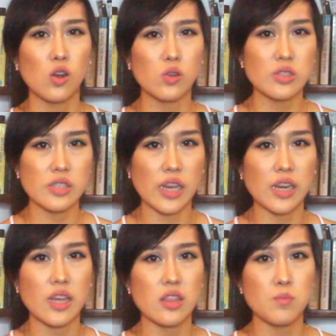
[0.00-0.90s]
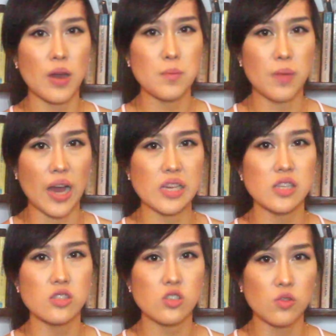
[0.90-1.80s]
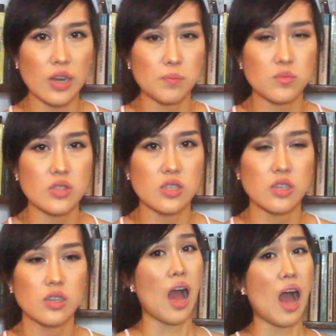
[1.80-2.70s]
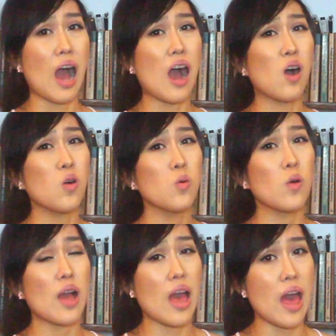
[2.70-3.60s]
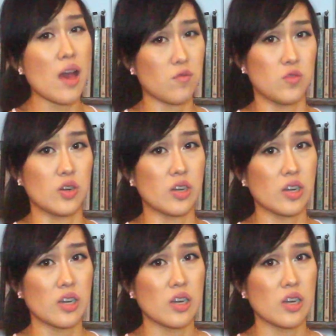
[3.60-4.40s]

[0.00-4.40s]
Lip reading: containing the Baybayin script. However,